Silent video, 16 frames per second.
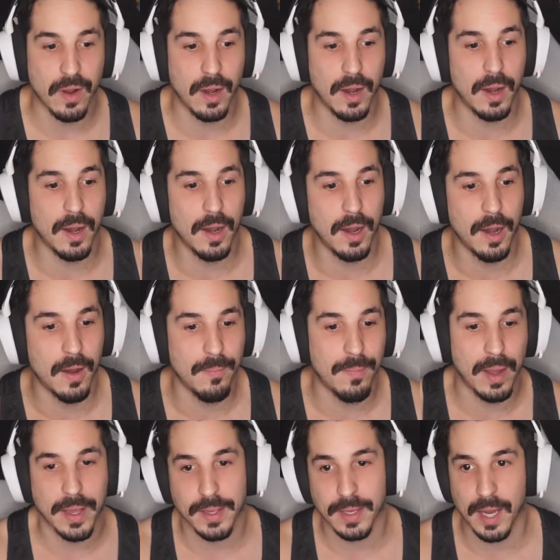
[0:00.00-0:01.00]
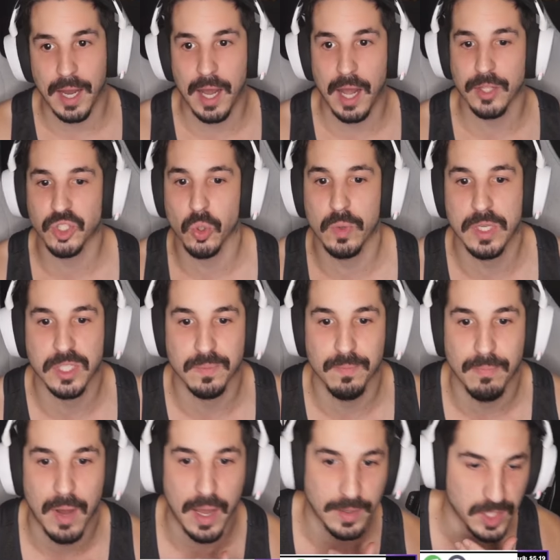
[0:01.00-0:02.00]
Oh my god. So he's,
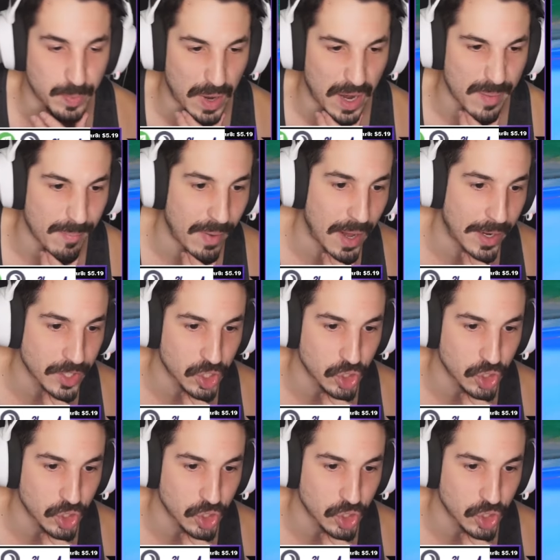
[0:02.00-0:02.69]
he's probably modest.